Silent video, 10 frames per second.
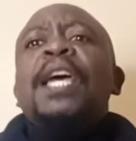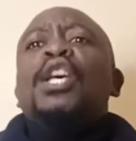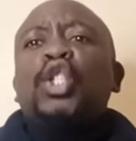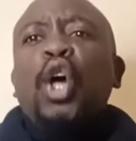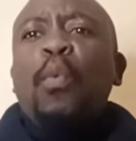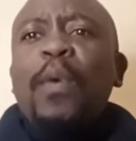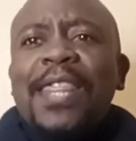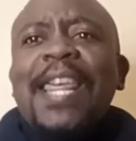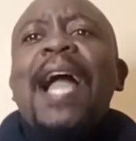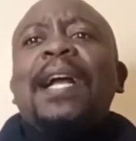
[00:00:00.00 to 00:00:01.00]
So we
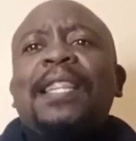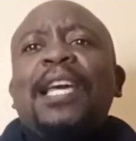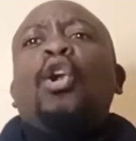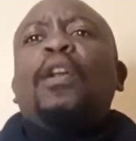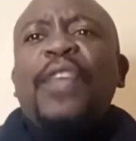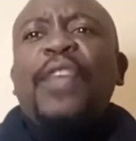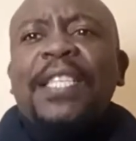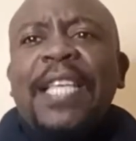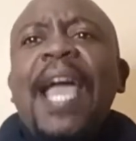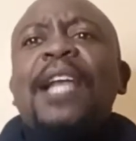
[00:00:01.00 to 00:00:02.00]
thank the Lord. That's
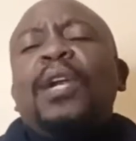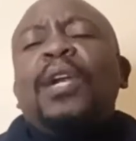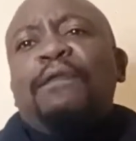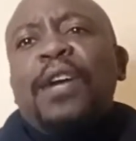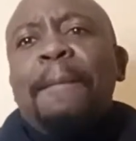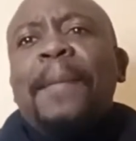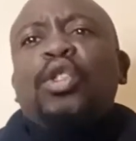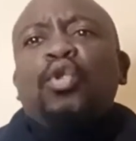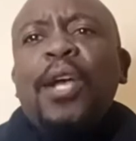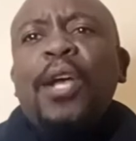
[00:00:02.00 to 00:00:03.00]
entry level number
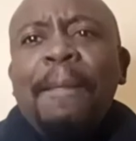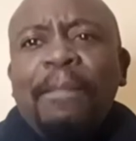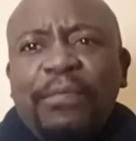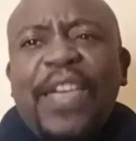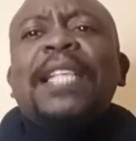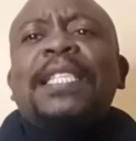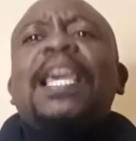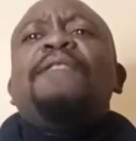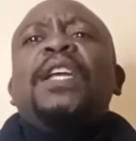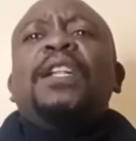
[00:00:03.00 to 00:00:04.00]
three
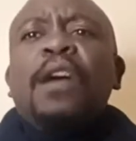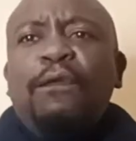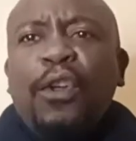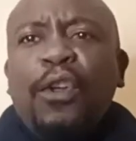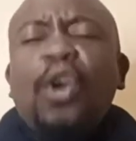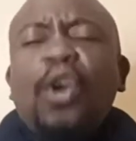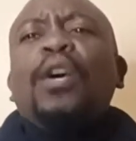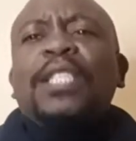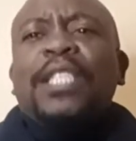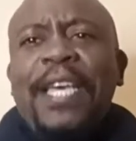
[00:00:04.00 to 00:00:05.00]
thanksgiving for the
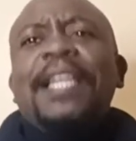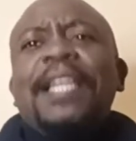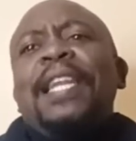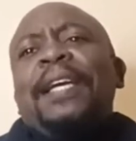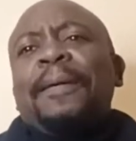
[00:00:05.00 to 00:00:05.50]
Lord's healing.